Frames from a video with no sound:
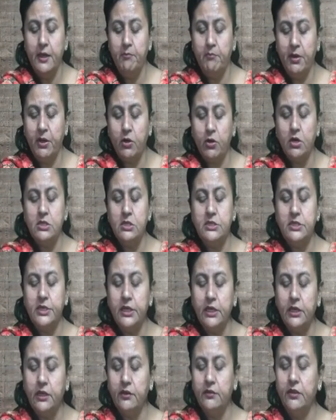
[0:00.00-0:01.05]
Because
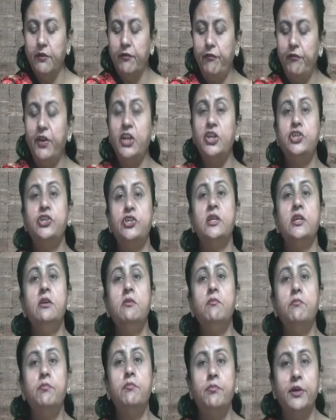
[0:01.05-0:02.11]
here the
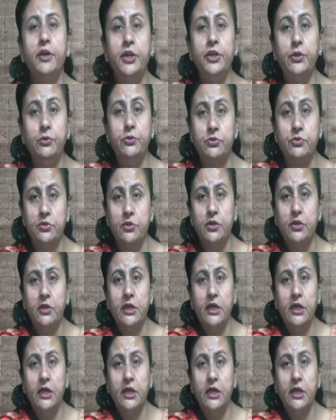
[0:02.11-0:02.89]
friction produced